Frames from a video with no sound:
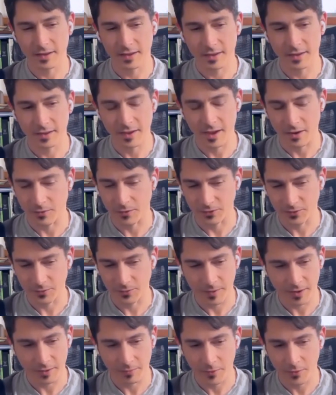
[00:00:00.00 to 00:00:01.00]
I
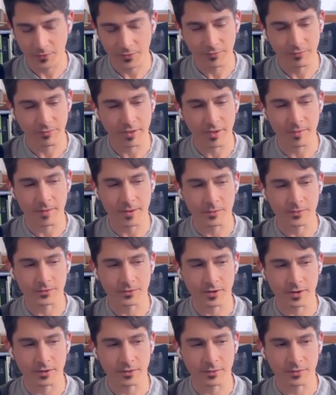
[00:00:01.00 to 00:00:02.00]
respect both of them. I was
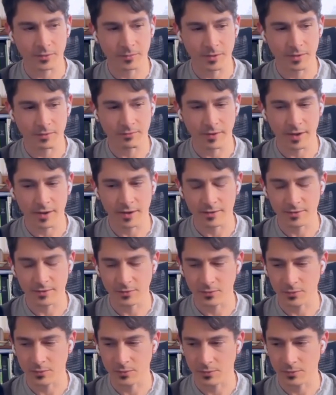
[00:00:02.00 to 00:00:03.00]
honored to be invited
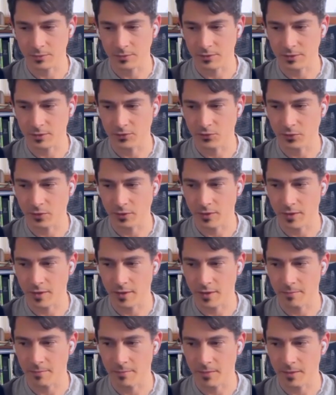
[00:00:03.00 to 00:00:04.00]
to join
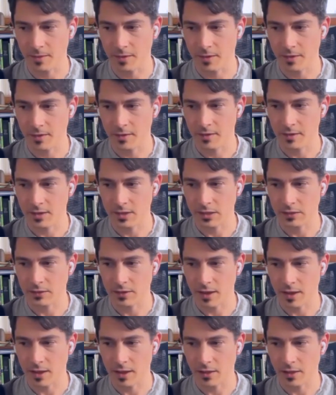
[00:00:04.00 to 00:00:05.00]
them in
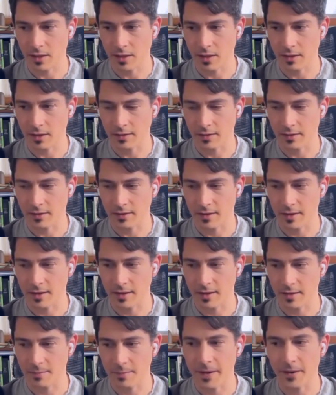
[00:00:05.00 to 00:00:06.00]
dialogue
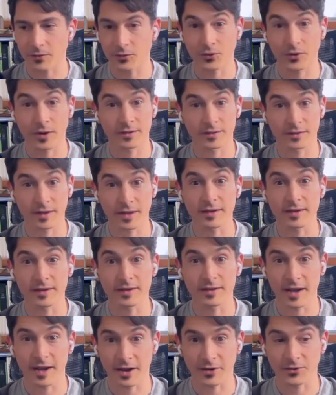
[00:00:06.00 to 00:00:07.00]
about
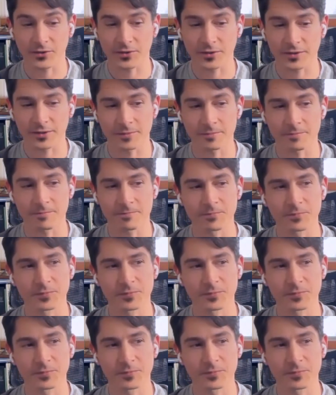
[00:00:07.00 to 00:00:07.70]
transcendent naturalism.